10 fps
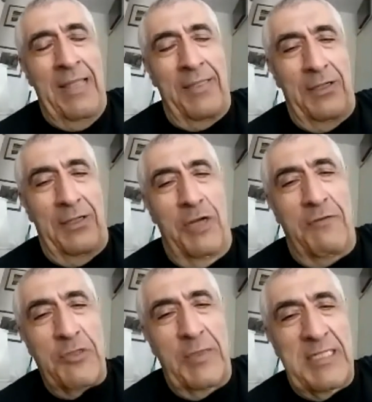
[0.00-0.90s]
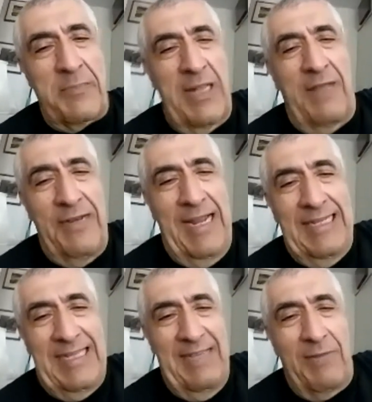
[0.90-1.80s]
And the Jehovah's Witness in the middle of the
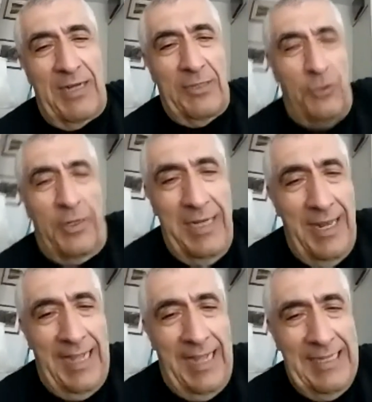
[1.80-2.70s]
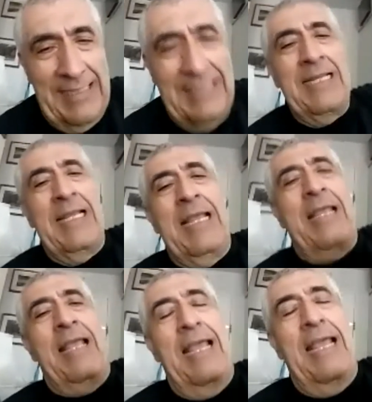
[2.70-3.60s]
night gave me a ride to Green Line.
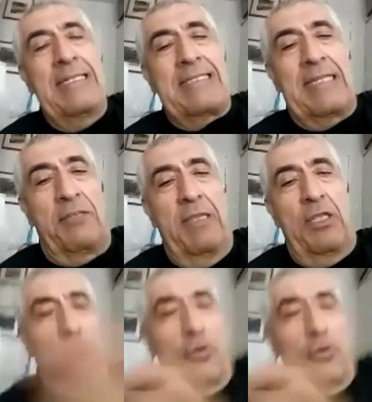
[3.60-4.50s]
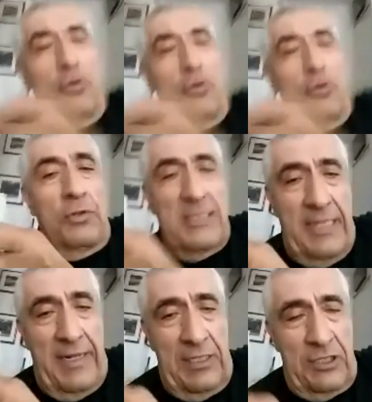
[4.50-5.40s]
And he said to me, You go this
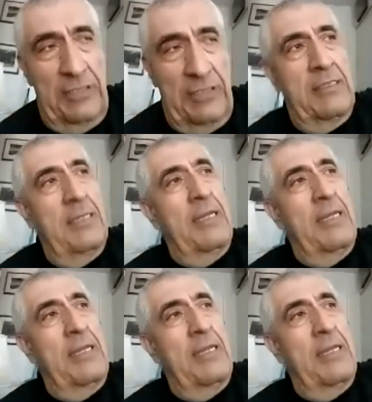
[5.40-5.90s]
direction.